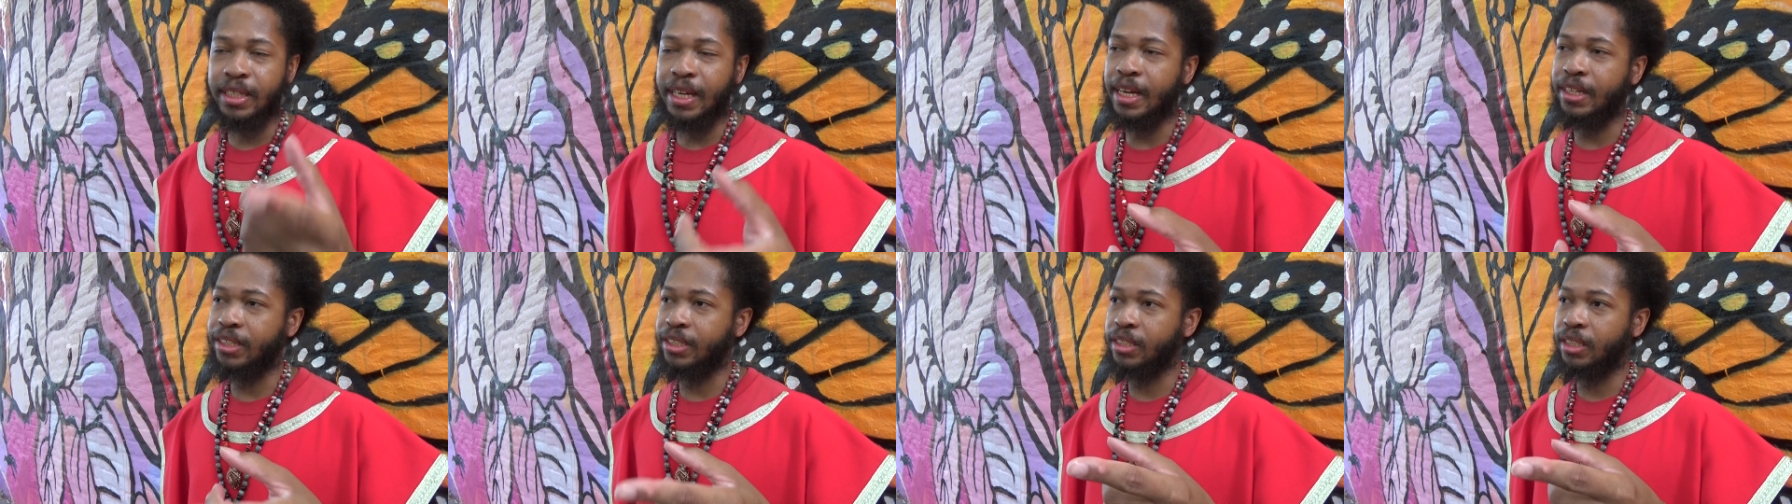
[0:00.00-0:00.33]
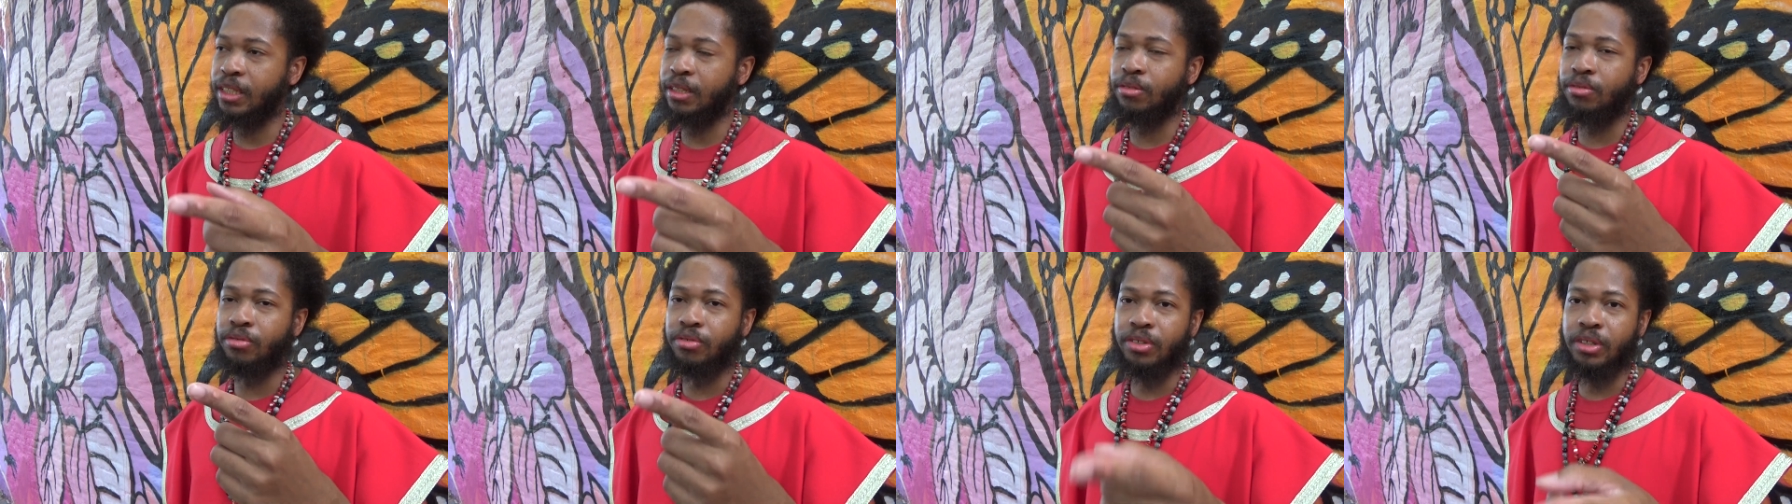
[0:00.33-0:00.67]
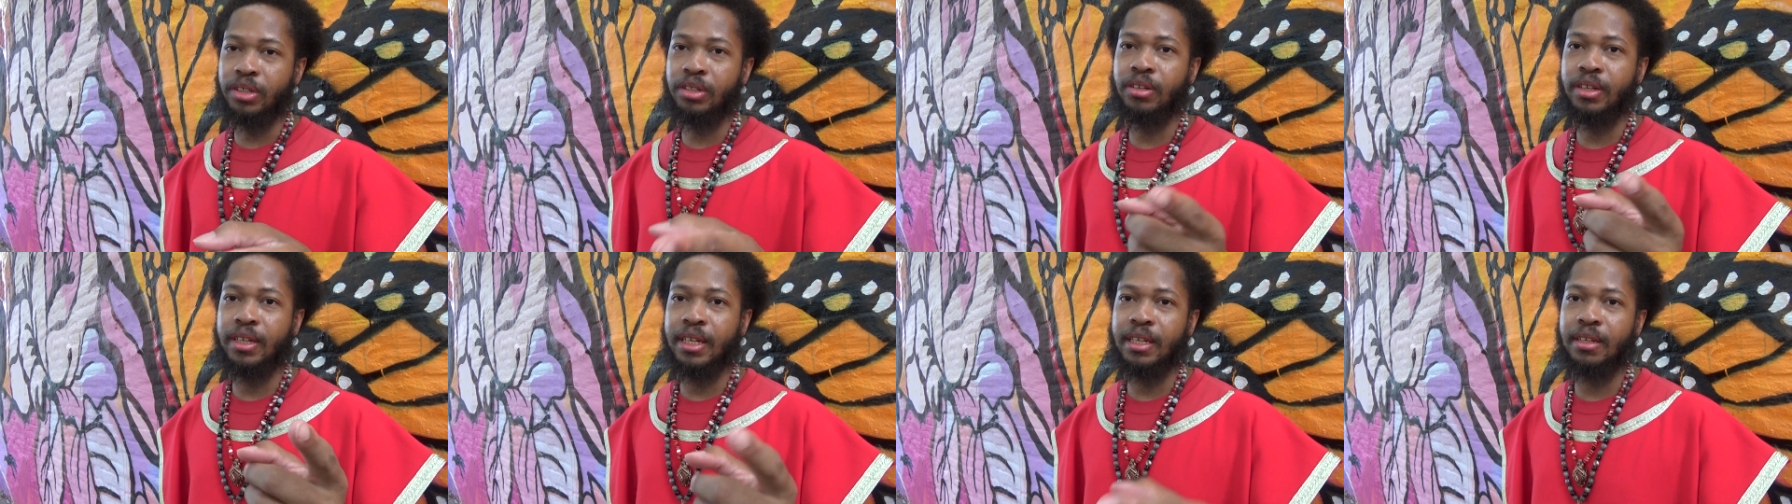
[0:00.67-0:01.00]
actually
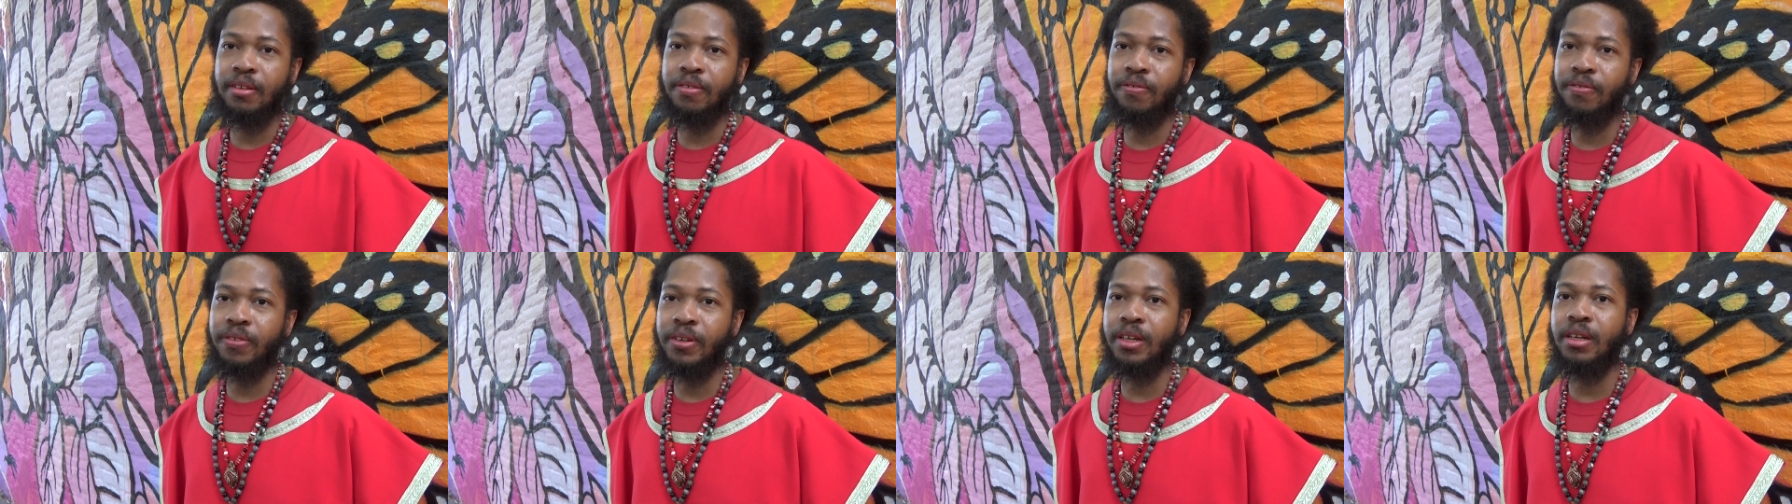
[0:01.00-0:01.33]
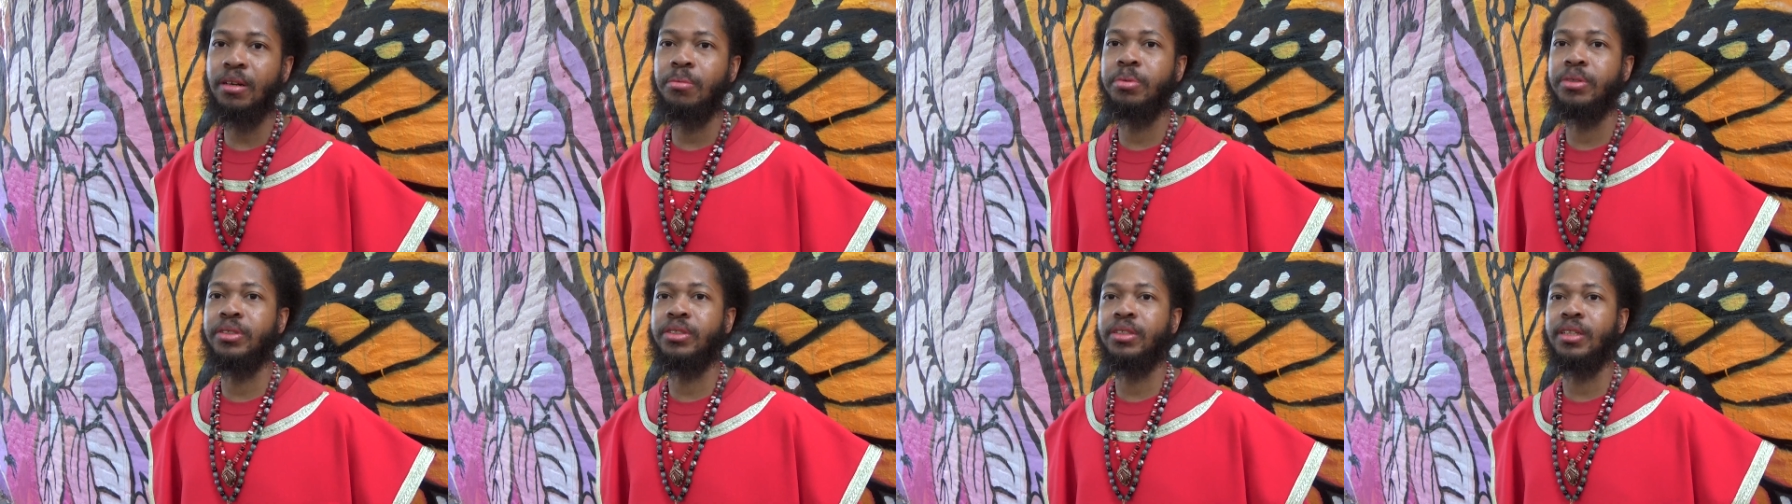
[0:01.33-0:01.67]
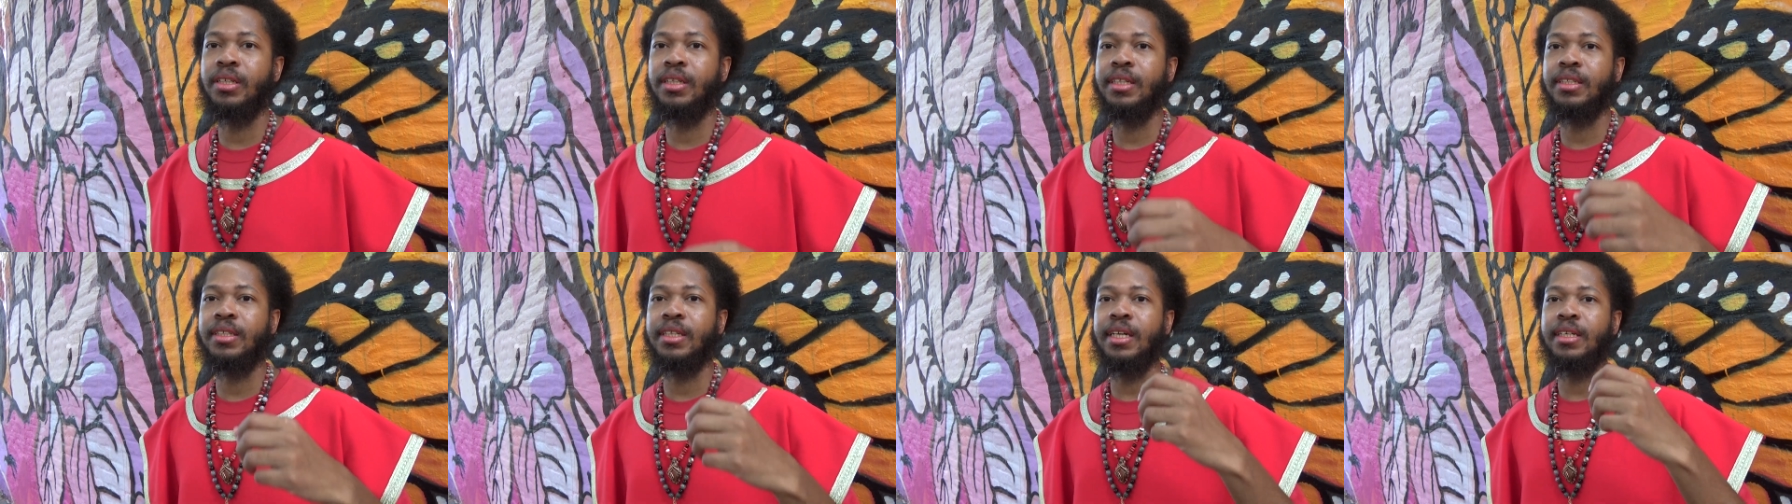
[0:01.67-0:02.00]
real in the field, but see,
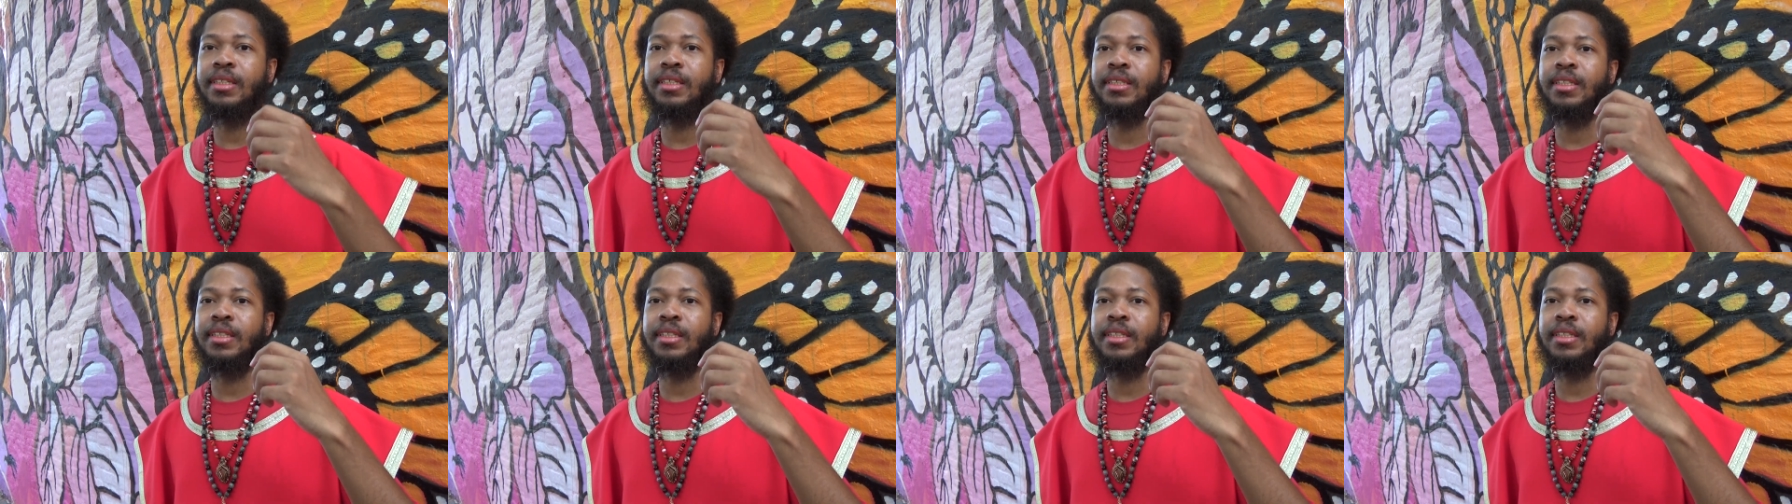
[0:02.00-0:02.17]
they, they,